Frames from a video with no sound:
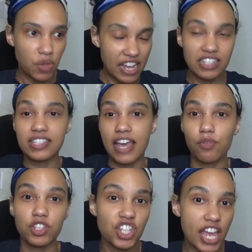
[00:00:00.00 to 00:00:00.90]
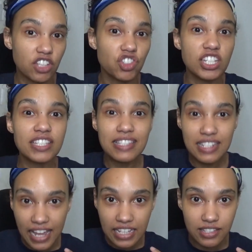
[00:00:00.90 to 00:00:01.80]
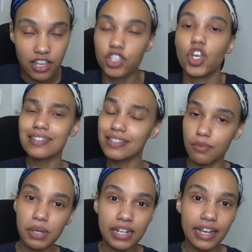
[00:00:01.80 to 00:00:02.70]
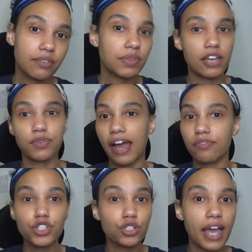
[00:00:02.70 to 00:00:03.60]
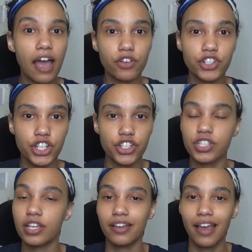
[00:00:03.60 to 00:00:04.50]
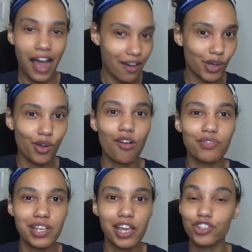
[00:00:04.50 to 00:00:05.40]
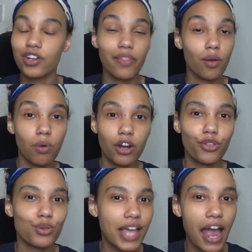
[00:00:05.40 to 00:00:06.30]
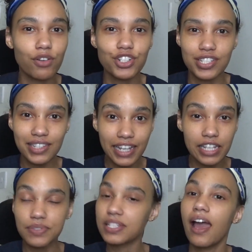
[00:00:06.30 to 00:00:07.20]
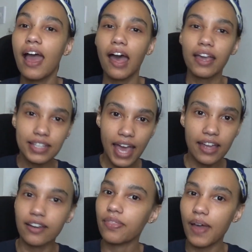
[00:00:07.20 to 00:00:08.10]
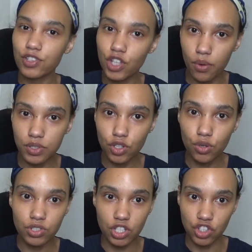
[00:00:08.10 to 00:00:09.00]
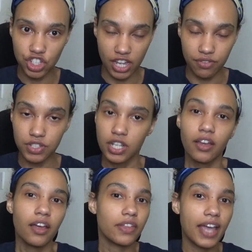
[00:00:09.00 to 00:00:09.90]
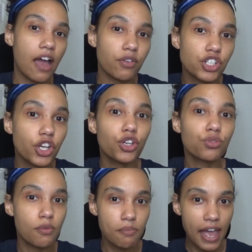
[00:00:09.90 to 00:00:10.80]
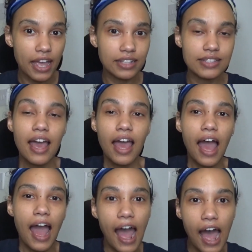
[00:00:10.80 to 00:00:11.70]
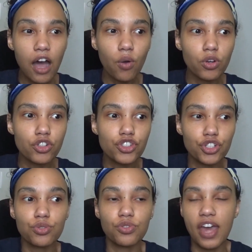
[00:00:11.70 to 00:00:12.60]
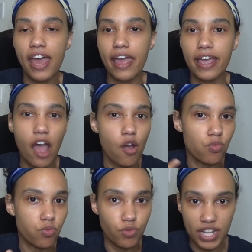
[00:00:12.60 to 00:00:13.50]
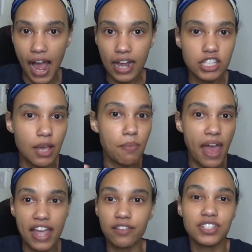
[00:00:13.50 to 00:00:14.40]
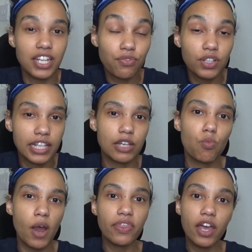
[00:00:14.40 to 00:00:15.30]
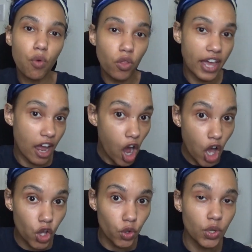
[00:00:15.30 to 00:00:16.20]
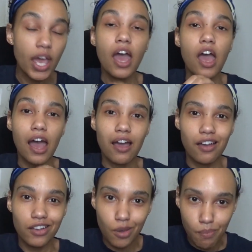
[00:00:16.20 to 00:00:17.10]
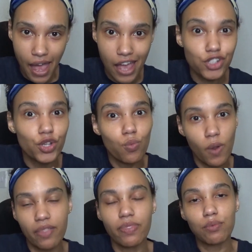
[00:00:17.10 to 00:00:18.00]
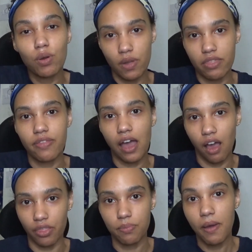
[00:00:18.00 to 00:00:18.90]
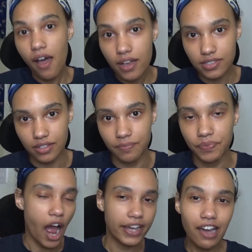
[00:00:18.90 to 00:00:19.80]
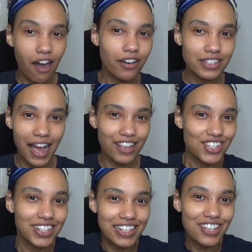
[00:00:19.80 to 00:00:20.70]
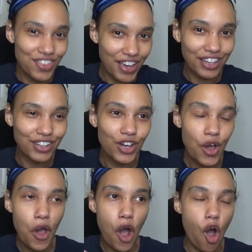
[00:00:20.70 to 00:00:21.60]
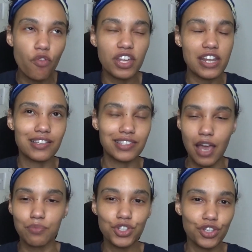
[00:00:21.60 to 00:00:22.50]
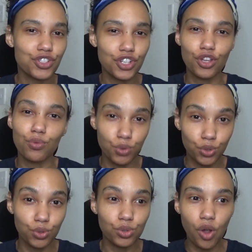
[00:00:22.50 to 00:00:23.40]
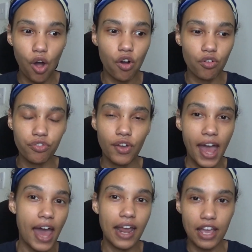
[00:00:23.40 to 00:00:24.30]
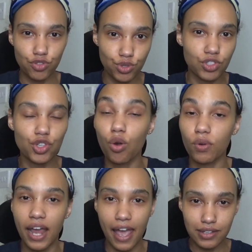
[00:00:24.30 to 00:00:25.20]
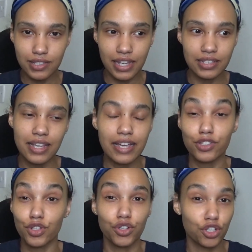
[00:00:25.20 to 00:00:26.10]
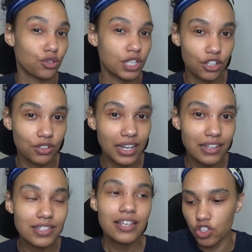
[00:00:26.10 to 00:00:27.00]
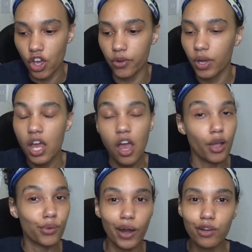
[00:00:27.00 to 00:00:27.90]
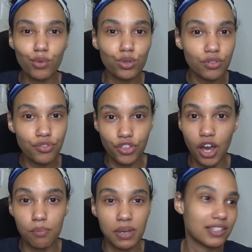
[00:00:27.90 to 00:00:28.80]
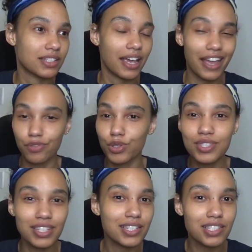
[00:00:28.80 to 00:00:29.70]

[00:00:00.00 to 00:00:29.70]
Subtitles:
Is there a change in status? Similarly, if you have two characters having a conversation and then one of those characters leaves, again, that's going to cause a shift. The character who remains, how do they react and behave differently when they're on their own compared to when they were with that other person? I can't actually think of an exception to the rule of an entrance or an exit is a new unit. So a great rule of thumb is if you see